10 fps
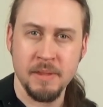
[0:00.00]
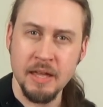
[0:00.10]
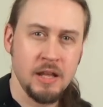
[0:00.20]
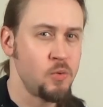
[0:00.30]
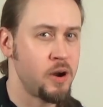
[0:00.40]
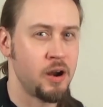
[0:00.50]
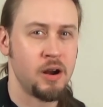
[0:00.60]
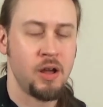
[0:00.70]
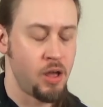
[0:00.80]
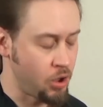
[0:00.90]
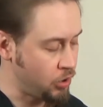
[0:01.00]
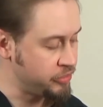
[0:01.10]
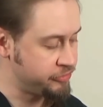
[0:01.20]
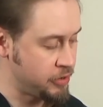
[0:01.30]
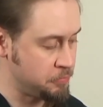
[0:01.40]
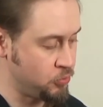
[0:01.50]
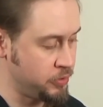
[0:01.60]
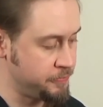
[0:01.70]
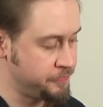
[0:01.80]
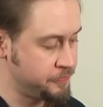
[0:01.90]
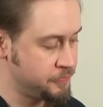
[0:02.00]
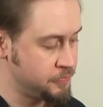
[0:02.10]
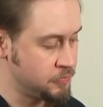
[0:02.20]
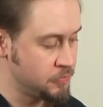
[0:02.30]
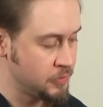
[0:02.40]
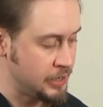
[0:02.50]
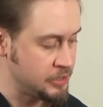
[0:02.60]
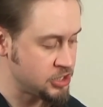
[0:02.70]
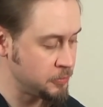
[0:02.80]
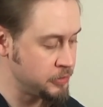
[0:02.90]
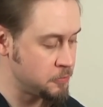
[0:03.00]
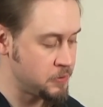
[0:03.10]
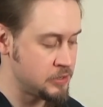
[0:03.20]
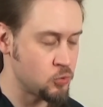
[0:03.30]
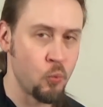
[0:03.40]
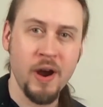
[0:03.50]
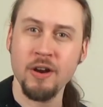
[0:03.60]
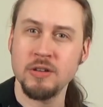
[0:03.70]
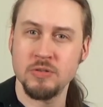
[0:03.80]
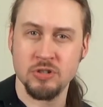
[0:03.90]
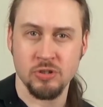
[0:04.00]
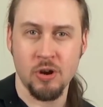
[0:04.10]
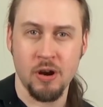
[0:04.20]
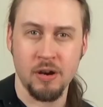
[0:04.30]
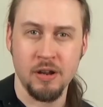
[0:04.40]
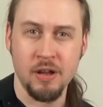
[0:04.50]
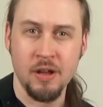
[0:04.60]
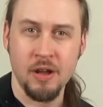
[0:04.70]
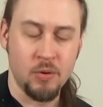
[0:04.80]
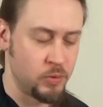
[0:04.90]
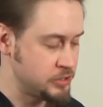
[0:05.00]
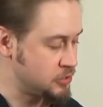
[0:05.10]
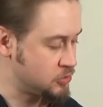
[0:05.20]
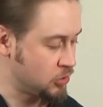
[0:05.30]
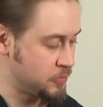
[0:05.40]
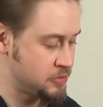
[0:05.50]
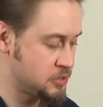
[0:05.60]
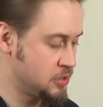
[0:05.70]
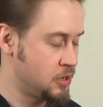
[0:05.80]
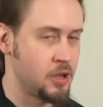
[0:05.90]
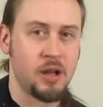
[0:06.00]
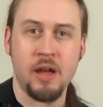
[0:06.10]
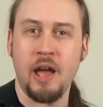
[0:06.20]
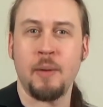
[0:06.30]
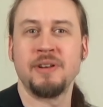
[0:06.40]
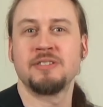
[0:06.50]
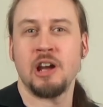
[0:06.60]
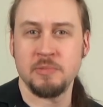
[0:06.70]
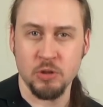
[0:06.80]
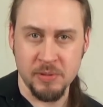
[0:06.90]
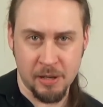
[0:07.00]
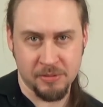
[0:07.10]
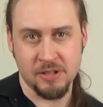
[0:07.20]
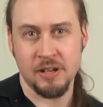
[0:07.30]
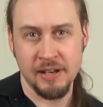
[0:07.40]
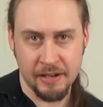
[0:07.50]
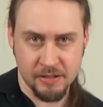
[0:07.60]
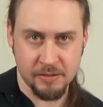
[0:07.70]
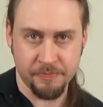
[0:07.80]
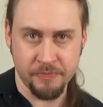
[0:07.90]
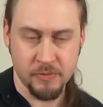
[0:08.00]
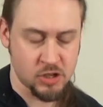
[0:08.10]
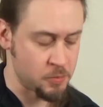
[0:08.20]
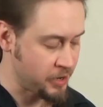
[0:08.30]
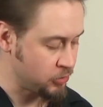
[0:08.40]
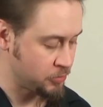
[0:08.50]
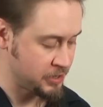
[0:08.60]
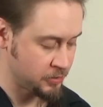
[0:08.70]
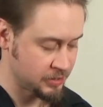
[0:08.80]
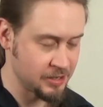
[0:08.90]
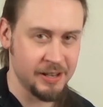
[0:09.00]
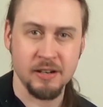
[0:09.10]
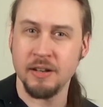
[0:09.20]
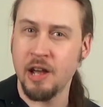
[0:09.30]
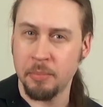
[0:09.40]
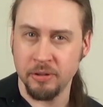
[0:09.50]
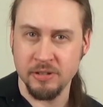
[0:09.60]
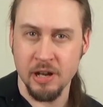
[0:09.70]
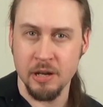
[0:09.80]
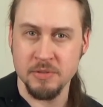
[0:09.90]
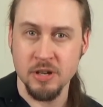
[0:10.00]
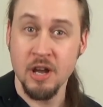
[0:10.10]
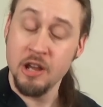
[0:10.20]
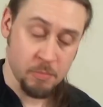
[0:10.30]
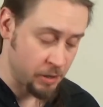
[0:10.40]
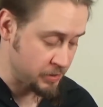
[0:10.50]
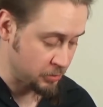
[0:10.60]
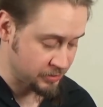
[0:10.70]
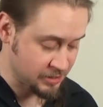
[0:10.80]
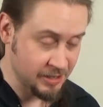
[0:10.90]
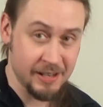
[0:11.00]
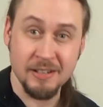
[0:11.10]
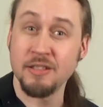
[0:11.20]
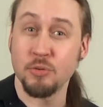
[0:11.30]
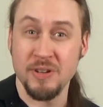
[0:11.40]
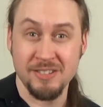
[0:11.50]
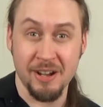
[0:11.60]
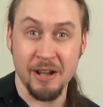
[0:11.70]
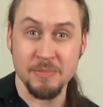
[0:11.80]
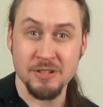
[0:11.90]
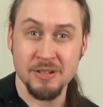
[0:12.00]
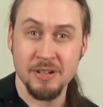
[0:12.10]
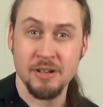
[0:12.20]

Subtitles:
anywhere on the fretboard. It simply depends where you start, which determines how many times you'll be able to connect it. So you might only be able to connect it a couple of times, you might be able to connect it 3 times.